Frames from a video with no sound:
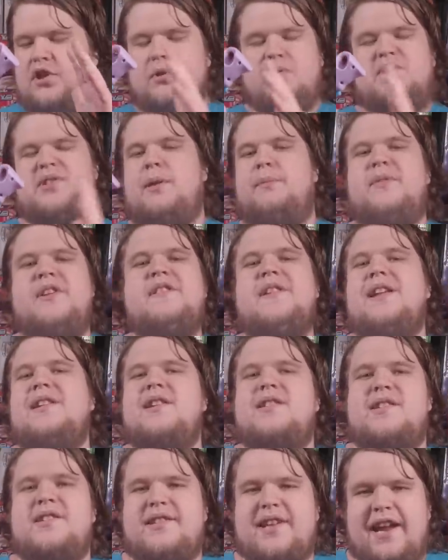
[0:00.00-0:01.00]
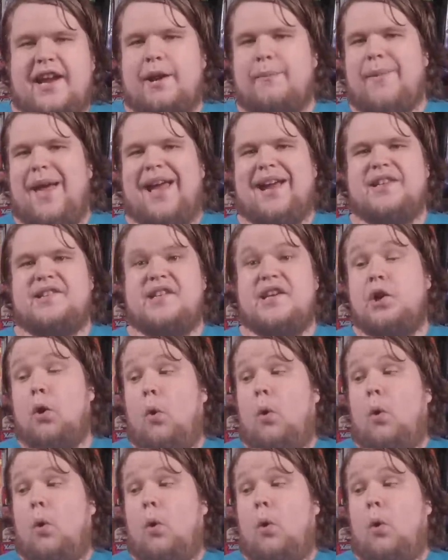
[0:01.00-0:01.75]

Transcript: use something that doesn't take a magazine,